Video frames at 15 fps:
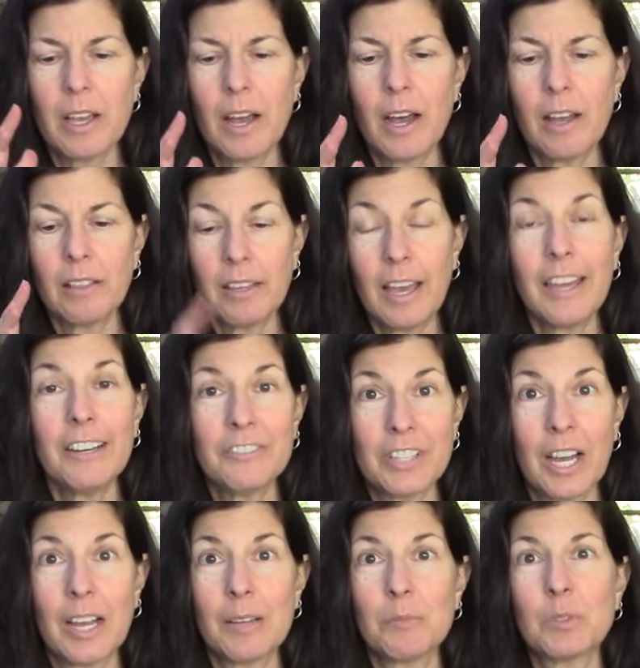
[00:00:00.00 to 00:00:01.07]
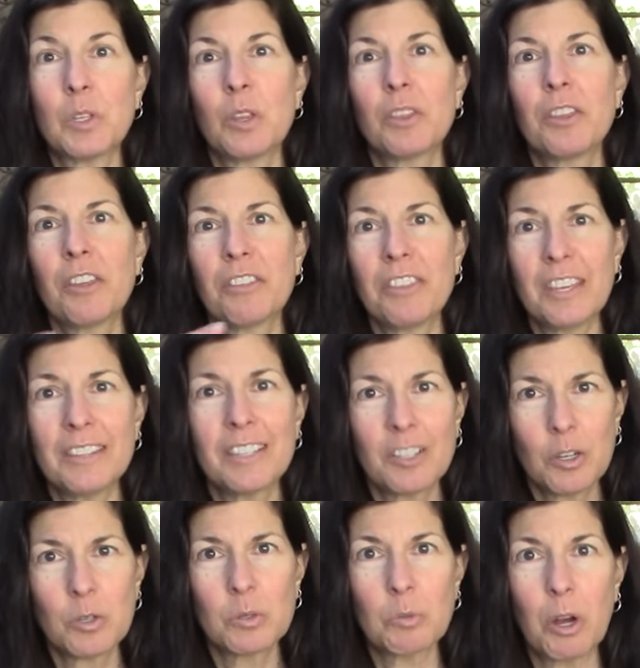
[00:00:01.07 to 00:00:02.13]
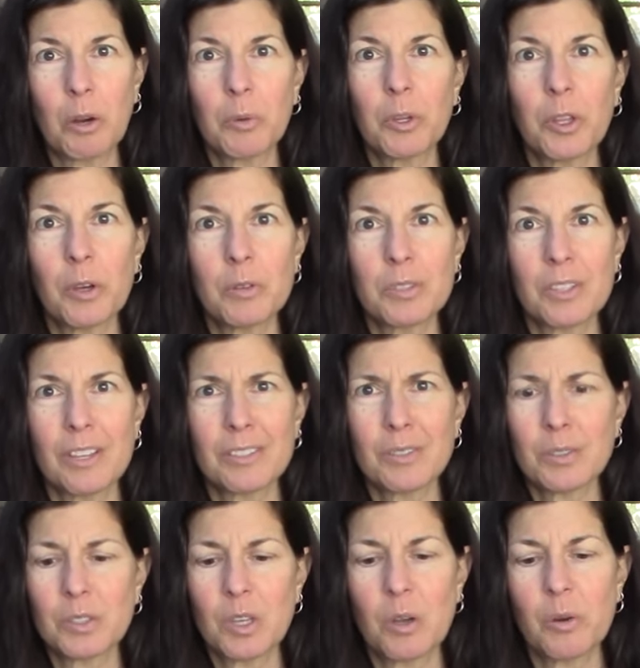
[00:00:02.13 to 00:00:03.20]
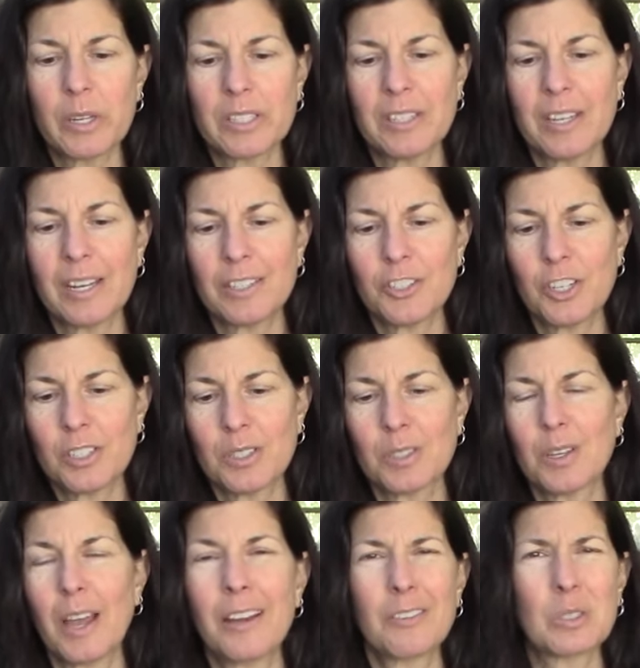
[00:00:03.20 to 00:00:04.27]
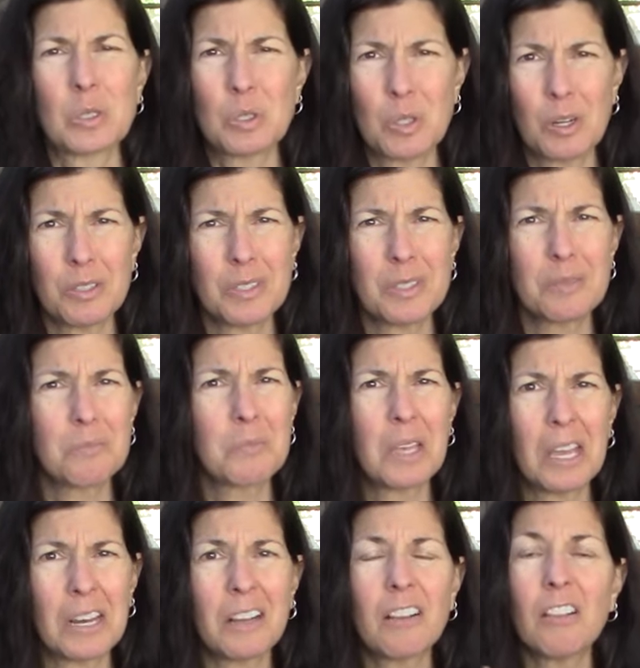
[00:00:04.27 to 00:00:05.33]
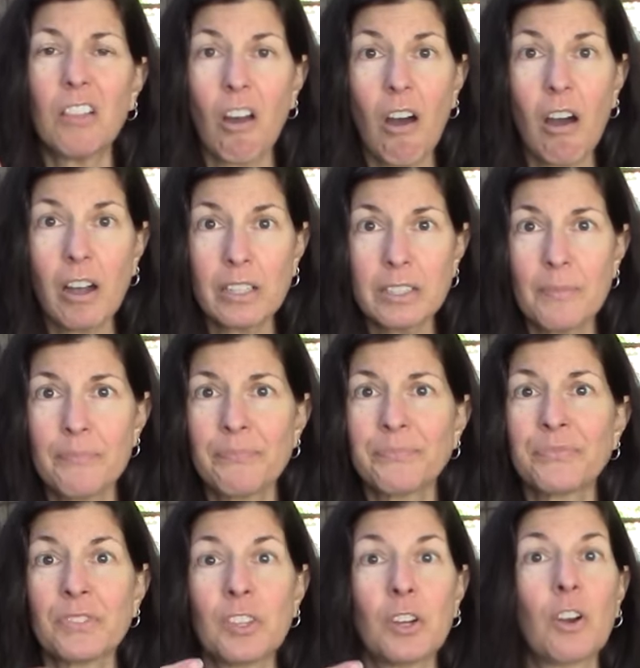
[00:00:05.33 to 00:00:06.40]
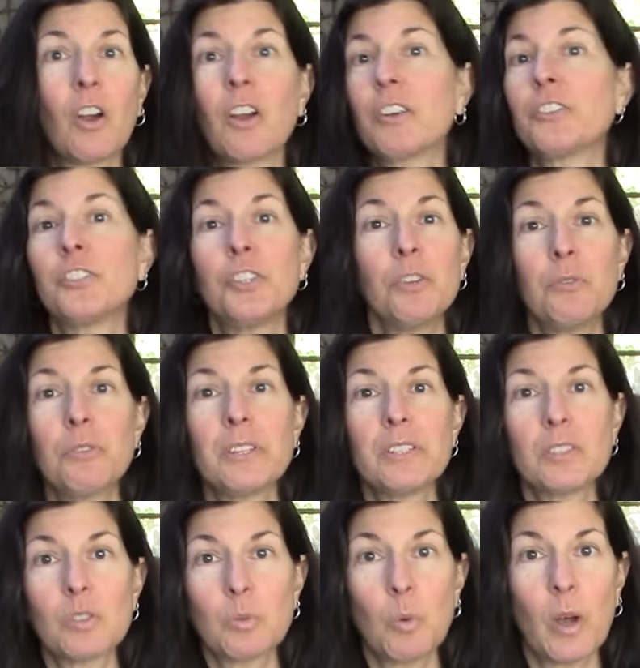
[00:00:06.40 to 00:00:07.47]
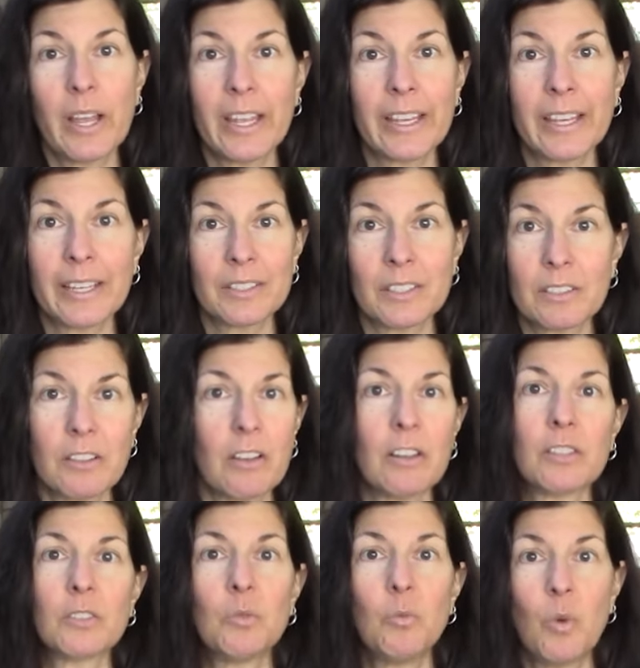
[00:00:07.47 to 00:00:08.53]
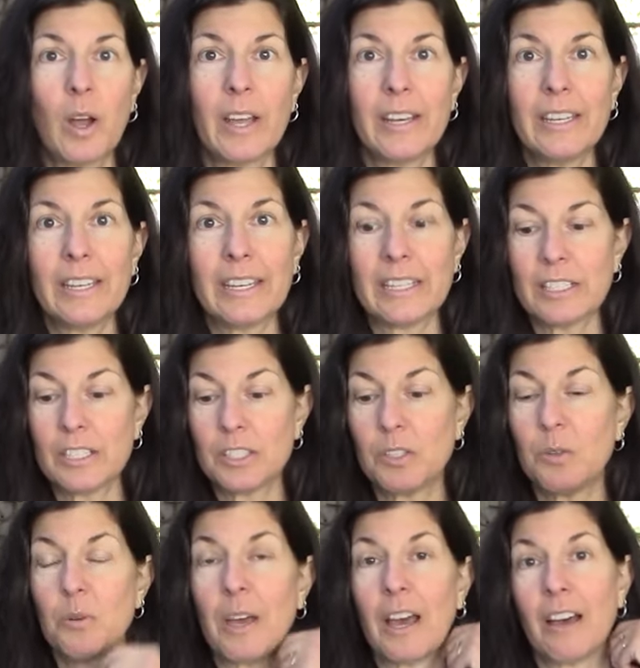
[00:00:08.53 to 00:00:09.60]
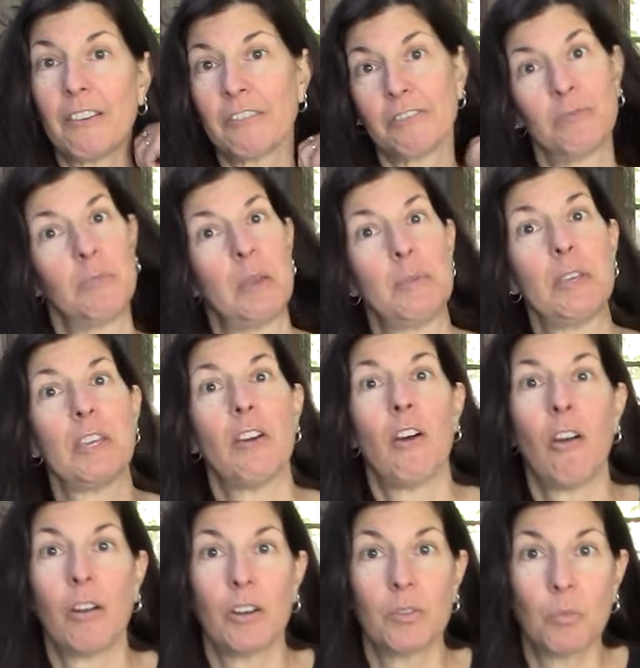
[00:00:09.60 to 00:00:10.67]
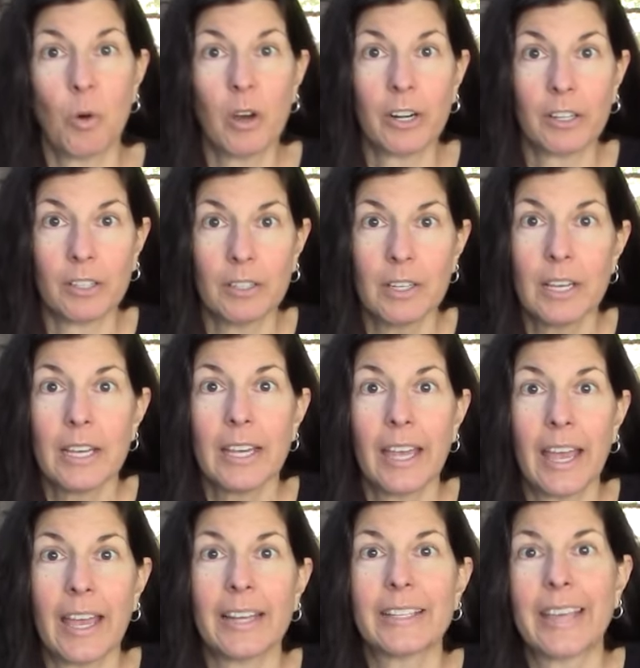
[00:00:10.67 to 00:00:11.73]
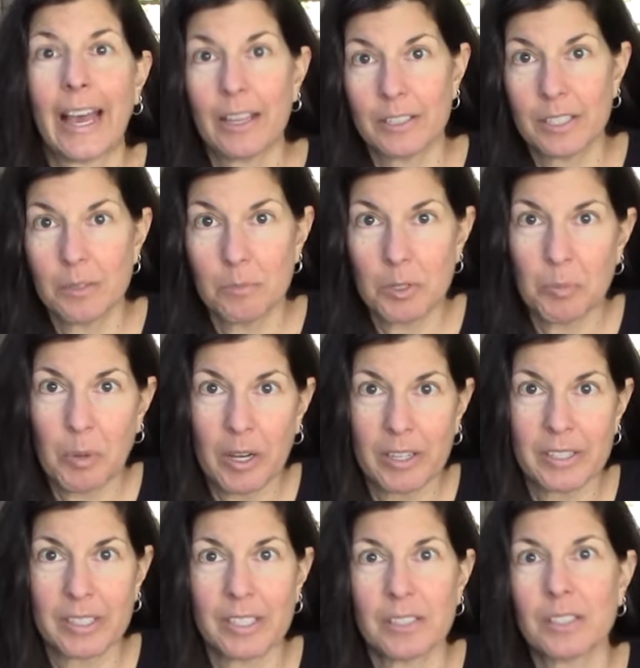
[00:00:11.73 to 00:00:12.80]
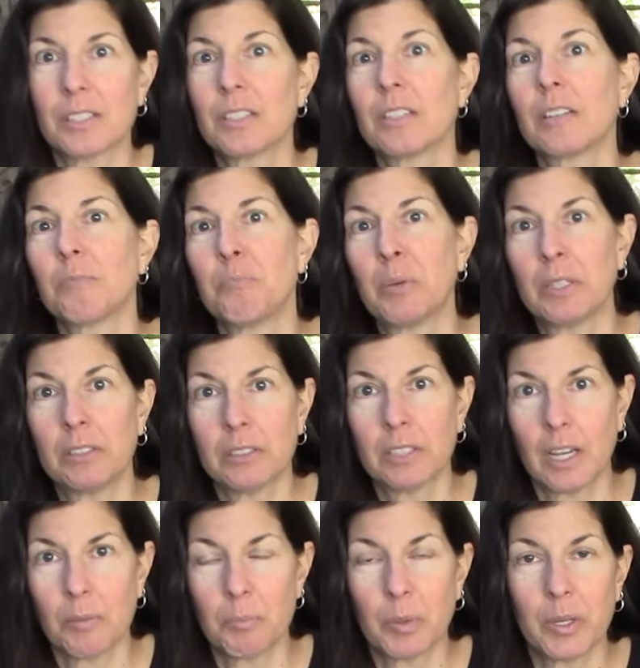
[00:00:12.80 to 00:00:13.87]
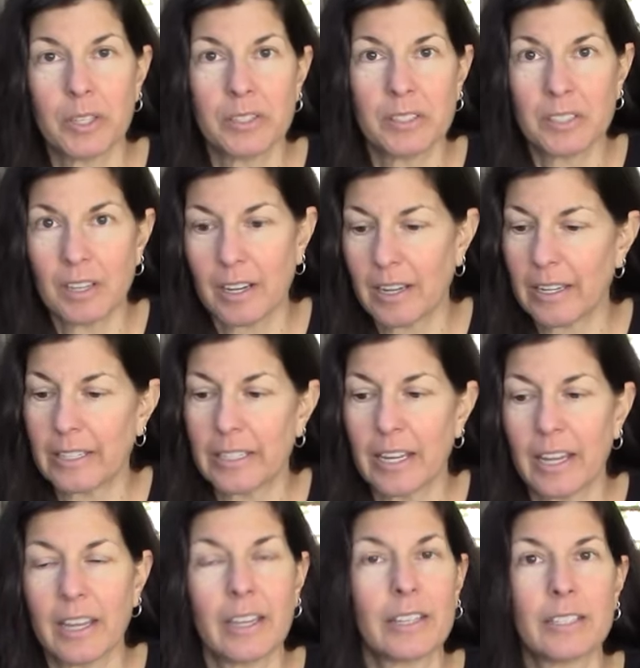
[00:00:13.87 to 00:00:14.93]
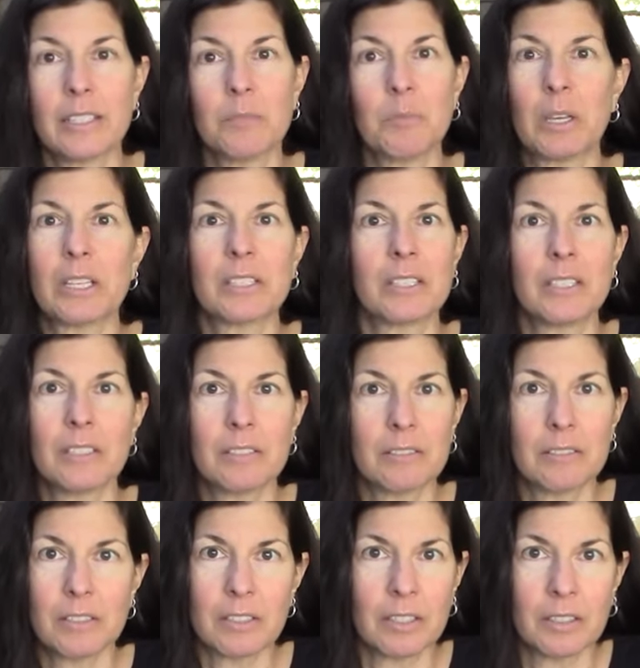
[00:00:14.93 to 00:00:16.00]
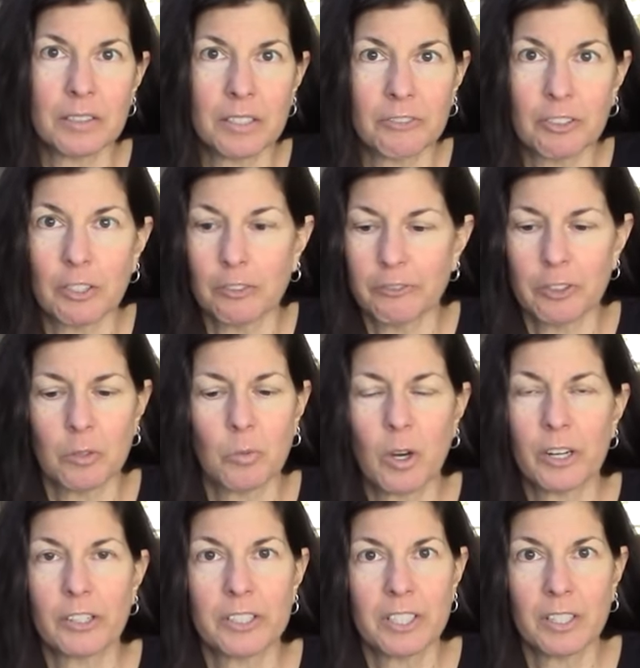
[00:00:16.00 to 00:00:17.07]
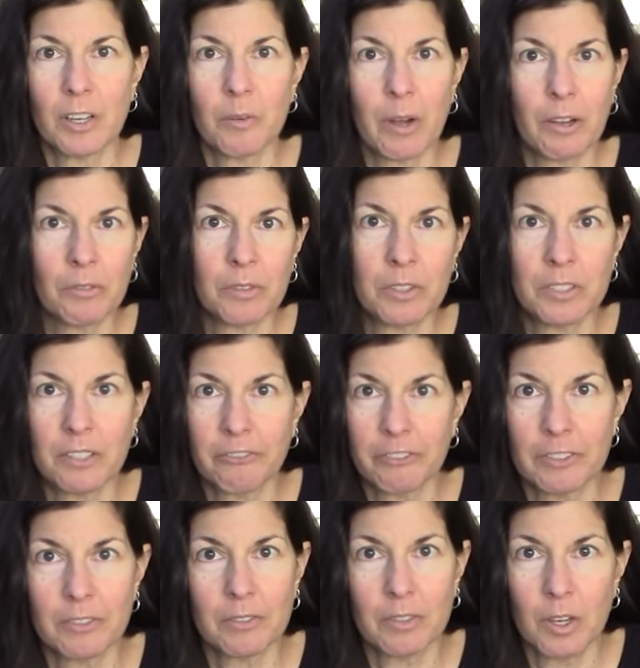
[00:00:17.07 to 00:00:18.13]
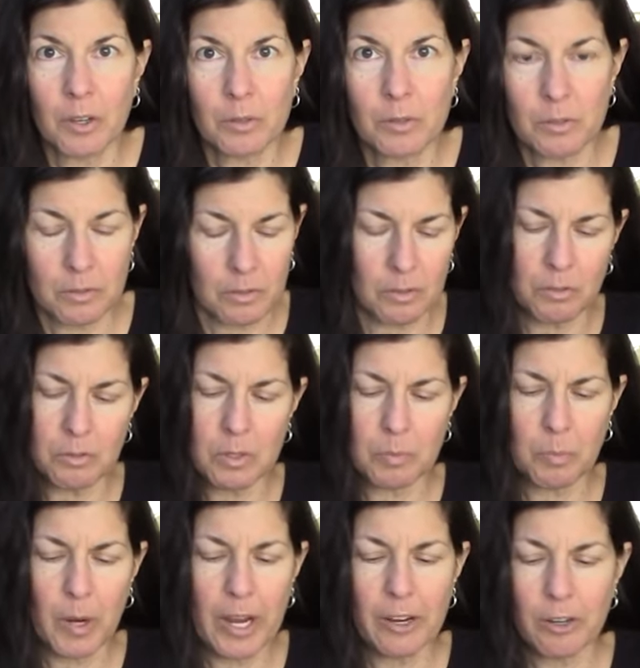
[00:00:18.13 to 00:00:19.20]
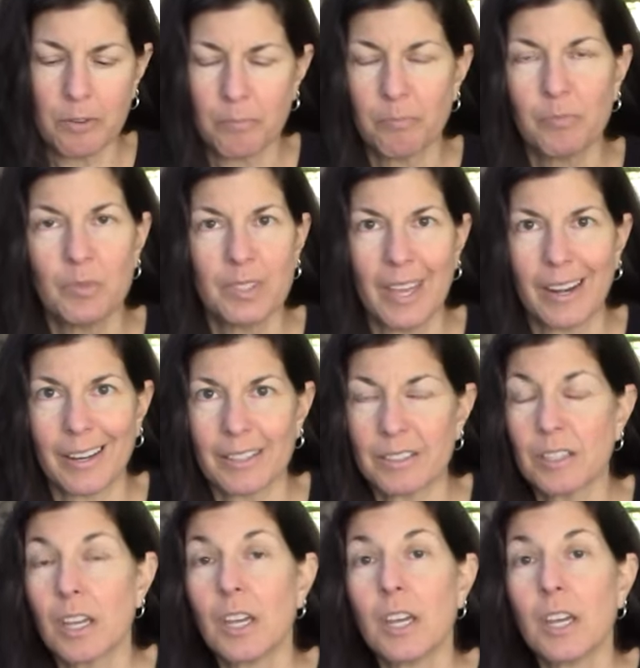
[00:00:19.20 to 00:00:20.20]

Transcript: A lot of times, the thing that goes wrong with hose nozzles, though, is that it just kind of starts getting clogged. There are two reasons why it gets clogged. One is you have maybe hard water, and calcium deposits build up inside, and it makes it uh, difficult for the water to go out the different hose, you know, sprayer settings.